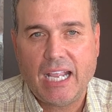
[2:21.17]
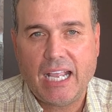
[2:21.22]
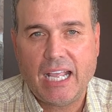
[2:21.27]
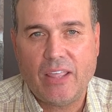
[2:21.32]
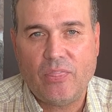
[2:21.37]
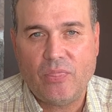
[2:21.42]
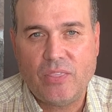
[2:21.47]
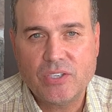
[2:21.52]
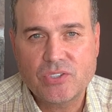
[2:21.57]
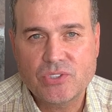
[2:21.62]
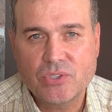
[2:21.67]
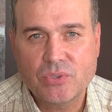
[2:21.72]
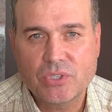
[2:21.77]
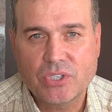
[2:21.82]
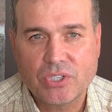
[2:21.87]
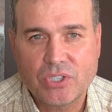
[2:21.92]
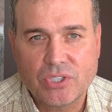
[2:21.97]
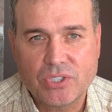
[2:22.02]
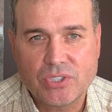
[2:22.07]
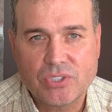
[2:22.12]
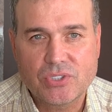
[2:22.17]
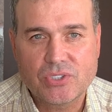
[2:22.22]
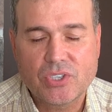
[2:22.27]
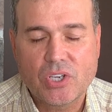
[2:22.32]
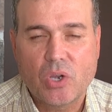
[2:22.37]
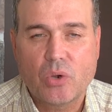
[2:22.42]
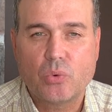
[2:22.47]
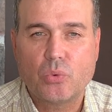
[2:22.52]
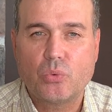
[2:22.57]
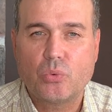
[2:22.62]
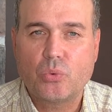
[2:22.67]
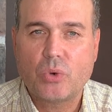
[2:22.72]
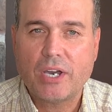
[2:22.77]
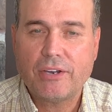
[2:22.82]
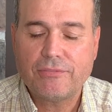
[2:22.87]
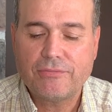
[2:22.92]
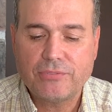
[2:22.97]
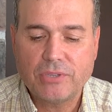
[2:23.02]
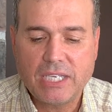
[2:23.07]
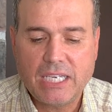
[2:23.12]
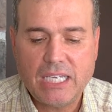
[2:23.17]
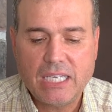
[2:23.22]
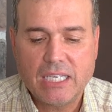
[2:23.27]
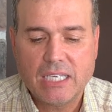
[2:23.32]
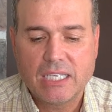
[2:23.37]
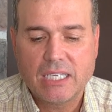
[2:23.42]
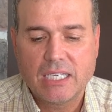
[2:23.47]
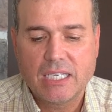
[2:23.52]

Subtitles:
And this occurs roughly,